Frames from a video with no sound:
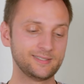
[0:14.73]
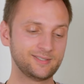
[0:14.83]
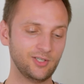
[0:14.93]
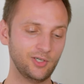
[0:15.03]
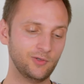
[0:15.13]

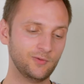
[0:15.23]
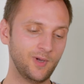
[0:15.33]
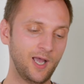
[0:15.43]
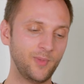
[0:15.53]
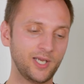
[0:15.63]

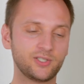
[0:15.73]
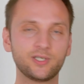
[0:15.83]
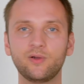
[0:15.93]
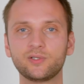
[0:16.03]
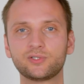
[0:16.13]
So I'm
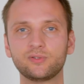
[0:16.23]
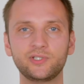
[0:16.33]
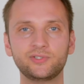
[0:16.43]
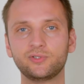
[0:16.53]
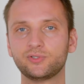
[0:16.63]
actually going to
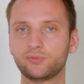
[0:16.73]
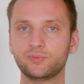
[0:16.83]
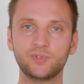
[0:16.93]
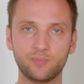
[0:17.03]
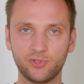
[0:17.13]
lead you
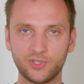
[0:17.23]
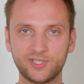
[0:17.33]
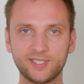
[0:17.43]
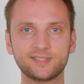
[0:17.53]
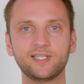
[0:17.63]
through the
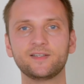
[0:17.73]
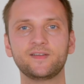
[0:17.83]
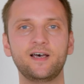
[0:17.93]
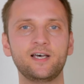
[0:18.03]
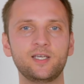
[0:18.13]
process
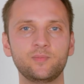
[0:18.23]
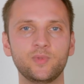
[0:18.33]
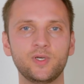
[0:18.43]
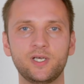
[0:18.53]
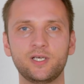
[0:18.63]
that
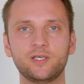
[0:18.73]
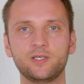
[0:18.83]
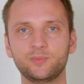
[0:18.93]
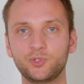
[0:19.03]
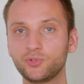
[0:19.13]
I'm
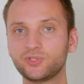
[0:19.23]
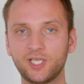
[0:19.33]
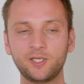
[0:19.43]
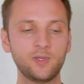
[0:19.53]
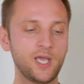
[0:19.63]
uh,
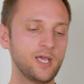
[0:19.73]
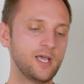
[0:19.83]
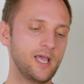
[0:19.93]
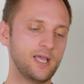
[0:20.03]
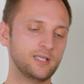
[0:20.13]
using,
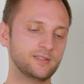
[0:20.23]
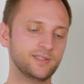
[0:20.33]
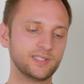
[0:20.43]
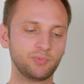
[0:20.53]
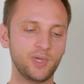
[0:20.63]

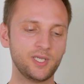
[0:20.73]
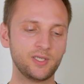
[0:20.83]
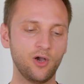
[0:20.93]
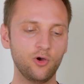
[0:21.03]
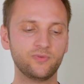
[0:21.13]
and this
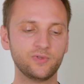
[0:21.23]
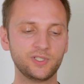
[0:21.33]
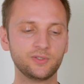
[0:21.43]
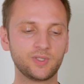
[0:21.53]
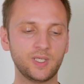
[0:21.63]
way,
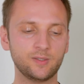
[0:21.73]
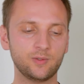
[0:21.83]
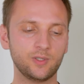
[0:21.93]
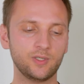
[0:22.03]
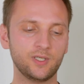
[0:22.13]
hopefully, you can
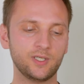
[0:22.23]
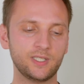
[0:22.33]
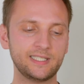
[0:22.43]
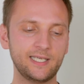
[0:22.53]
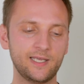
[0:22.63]
uh,
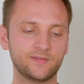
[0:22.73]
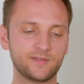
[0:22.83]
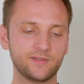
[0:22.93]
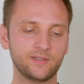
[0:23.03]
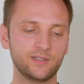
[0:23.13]

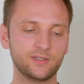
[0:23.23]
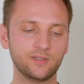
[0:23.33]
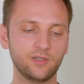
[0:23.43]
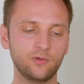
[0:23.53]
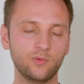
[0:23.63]
get
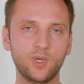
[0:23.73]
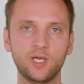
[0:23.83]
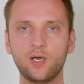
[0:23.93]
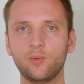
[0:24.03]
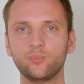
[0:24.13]
you know
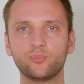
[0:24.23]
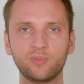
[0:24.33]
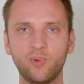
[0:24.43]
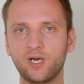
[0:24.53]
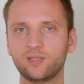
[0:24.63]
uh,
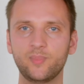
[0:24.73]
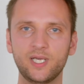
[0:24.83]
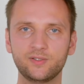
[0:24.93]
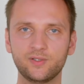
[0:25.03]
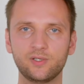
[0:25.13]
prepared
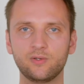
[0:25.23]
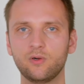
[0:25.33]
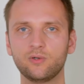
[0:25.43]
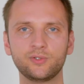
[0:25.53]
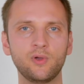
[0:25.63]
better,
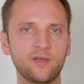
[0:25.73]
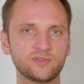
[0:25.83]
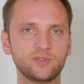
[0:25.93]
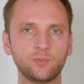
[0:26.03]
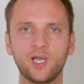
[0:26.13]
or you
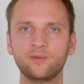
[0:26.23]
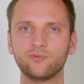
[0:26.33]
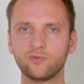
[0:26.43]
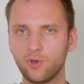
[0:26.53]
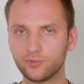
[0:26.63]
have some
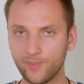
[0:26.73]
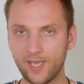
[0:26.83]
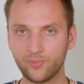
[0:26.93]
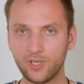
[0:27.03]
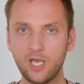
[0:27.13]
kind of
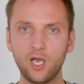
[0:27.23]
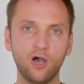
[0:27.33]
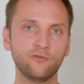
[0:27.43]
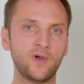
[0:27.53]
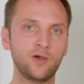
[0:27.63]
roadmap
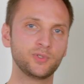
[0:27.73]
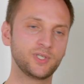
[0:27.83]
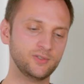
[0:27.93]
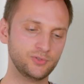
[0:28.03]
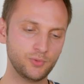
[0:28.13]
of how you can